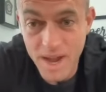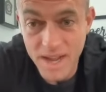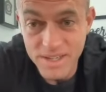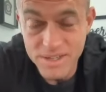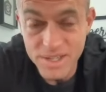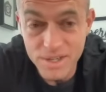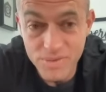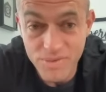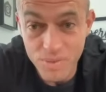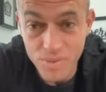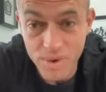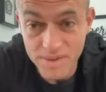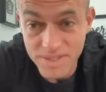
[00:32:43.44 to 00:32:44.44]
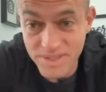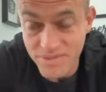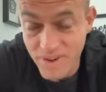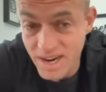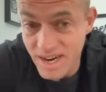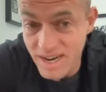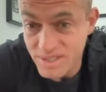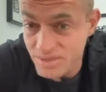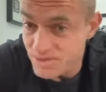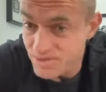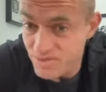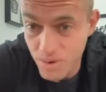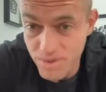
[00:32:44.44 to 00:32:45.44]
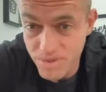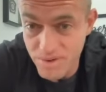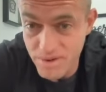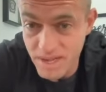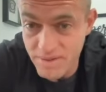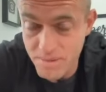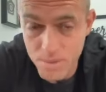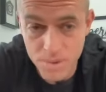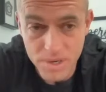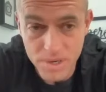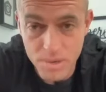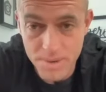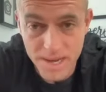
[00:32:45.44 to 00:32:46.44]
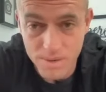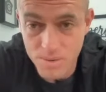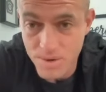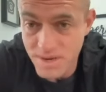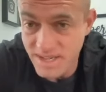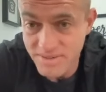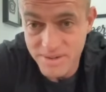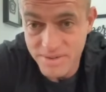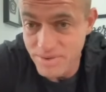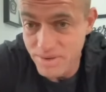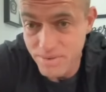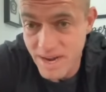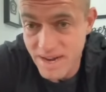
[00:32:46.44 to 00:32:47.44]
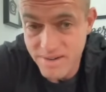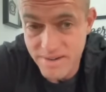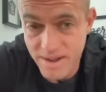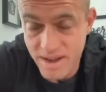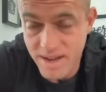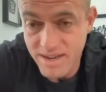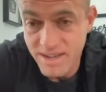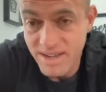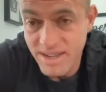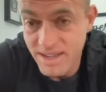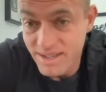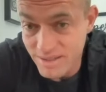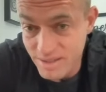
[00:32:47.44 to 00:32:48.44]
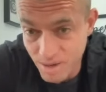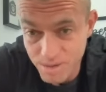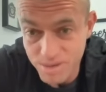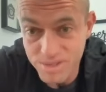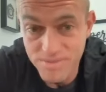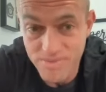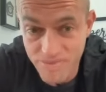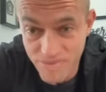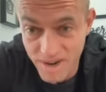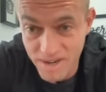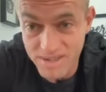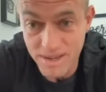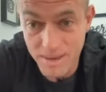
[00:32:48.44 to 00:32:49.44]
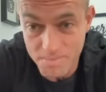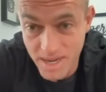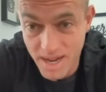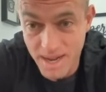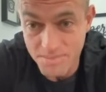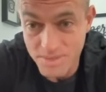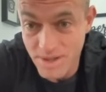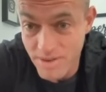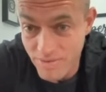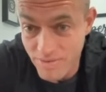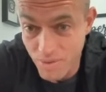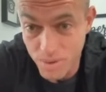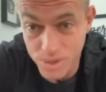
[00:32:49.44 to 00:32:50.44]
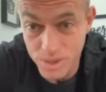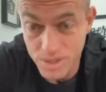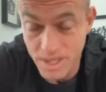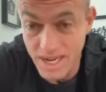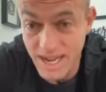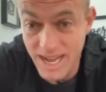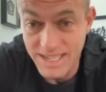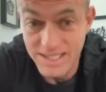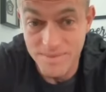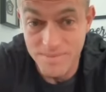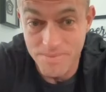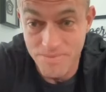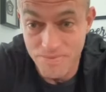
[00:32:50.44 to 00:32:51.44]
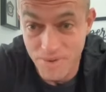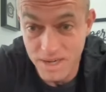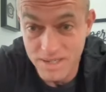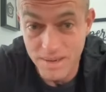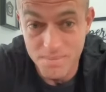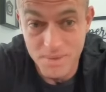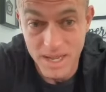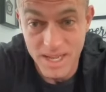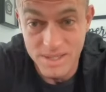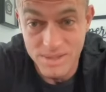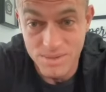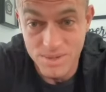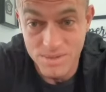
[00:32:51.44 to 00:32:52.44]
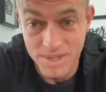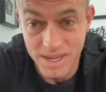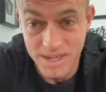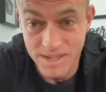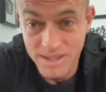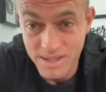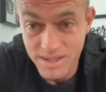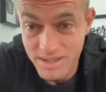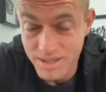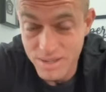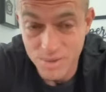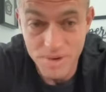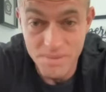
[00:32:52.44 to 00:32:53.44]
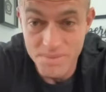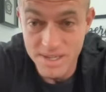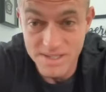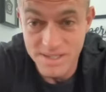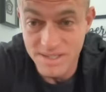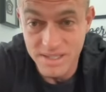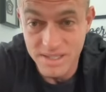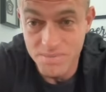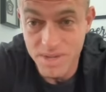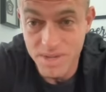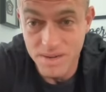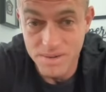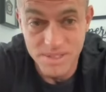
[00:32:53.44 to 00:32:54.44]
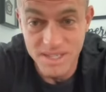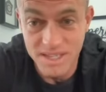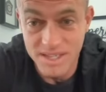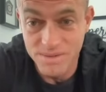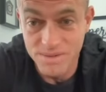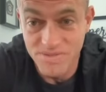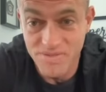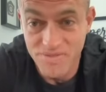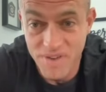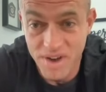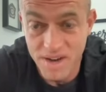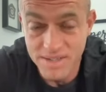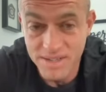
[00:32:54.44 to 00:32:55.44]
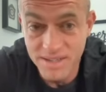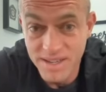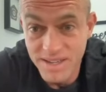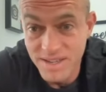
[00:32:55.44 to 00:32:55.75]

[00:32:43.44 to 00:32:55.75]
I used to do when I was in the firehouse, it was 4:30 every morning, no matter what, even if we ran or not. Those are some fucked up times for sure. Like I had some fucked up days where it was like 20 minutes of sleep. That was it. It was fucked.